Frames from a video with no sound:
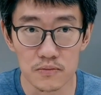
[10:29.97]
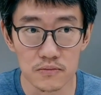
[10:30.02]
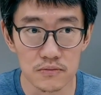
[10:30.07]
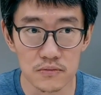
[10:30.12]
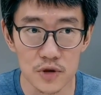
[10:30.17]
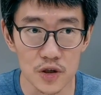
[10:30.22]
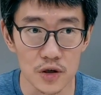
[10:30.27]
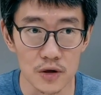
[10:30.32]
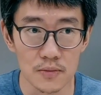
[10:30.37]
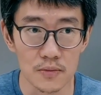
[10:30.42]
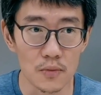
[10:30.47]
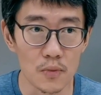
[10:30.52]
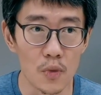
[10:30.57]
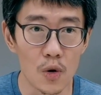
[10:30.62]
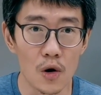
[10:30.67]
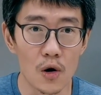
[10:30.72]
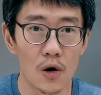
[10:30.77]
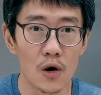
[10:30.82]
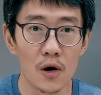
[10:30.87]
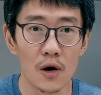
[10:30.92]

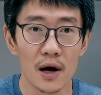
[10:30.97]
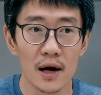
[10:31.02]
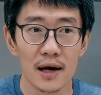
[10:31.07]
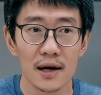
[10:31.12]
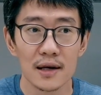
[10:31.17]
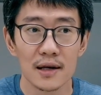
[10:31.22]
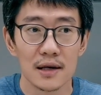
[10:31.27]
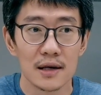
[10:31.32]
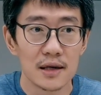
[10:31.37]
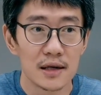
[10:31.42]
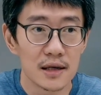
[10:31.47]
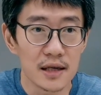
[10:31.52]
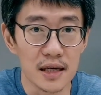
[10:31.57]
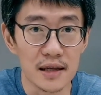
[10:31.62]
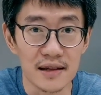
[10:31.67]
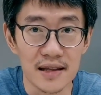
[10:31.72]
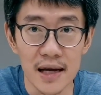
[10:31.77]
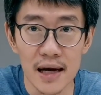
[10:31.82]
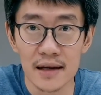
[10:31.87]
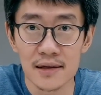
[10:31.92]
more
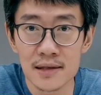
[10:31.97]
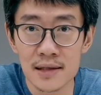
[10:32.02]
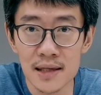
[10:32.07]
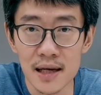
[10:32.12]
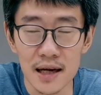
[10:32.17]
intense